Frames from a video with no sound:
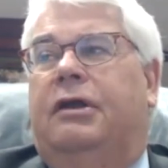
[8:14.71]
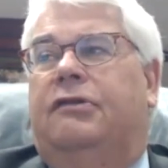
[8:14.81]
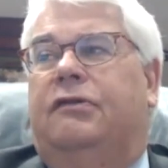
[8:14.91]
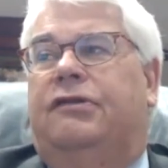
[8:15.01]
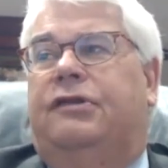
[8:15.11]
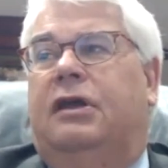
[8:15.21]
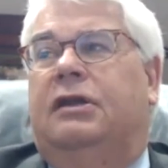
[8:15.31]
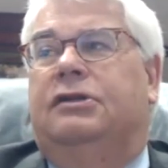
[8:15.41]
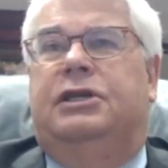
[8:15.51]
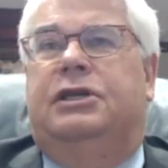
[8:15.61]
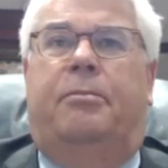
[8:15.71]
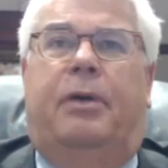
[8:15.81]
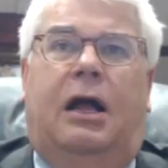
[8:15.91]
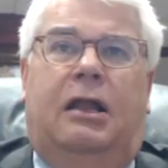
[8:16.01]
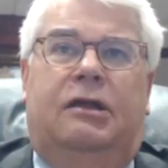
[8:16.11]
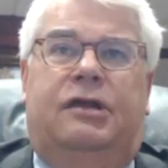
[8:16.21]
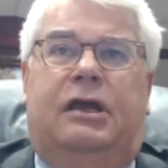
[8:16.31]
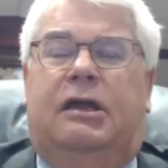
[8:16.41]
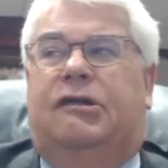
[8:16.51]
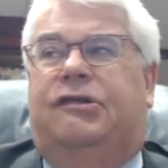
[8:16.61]
interested in
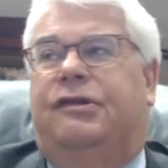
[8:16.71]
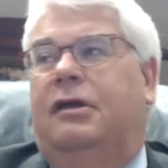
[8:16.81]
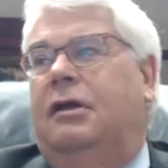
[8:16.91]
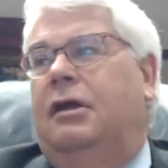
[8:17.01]
geopolitics.